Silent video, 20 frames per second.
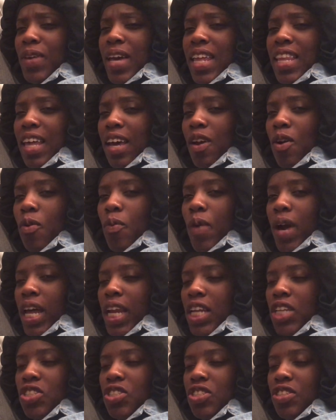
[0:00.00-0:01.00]
We had like a
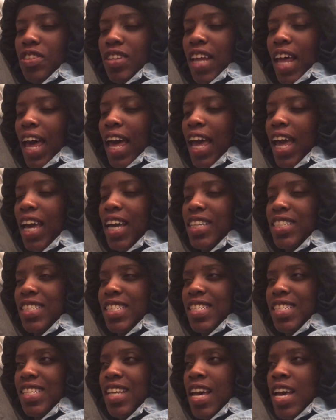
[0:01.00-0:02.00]
wine and chill night and
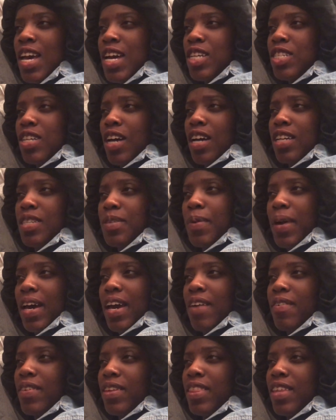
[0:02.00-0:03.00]
just talked
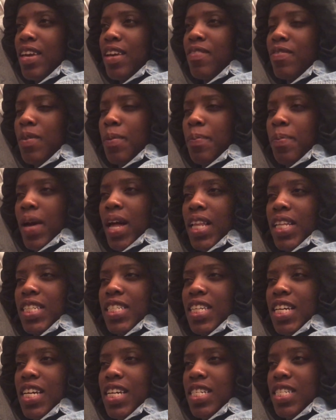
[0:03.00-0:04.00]
about everything from
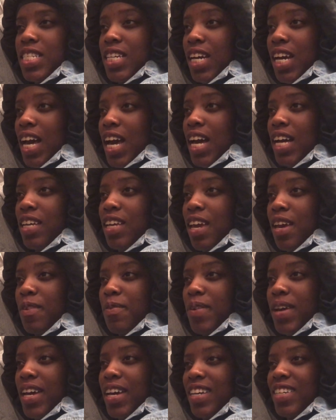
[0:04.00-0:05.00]
politics to
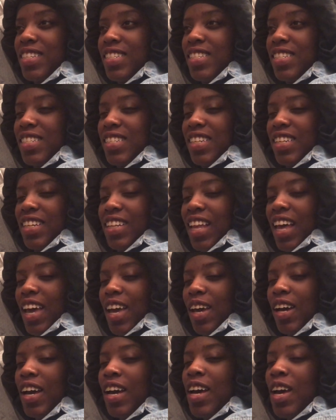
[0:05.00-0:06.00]
Kanye West to
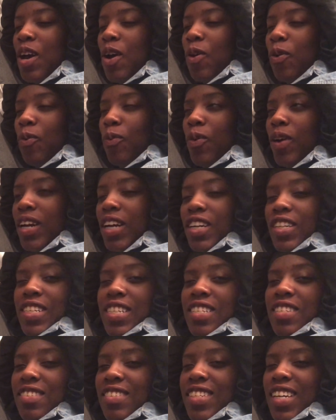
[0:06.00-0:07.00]
like what our
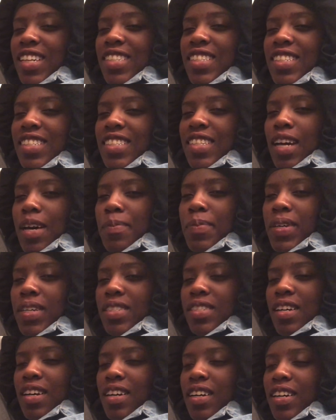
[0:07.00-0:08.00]
dissertation
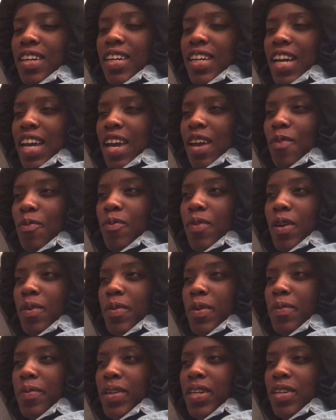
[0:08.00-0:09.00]
topics are and
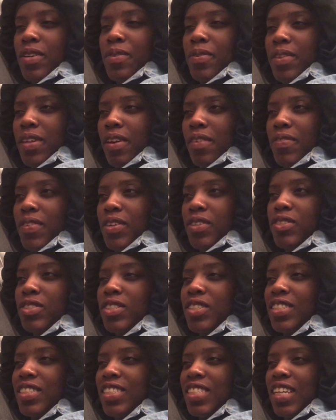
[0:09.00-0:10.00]
what we want to do with our
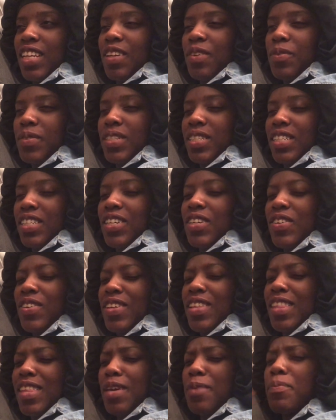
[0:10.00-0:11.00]
futures. And it was
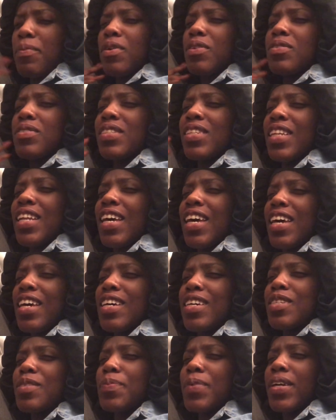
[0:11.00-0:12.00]
literally the most lit
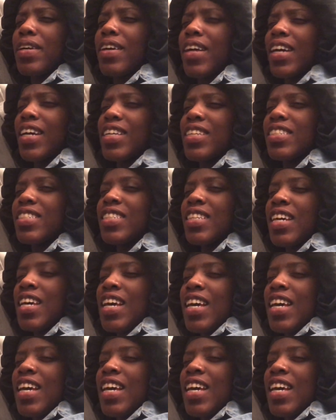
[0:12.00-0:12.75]
experience.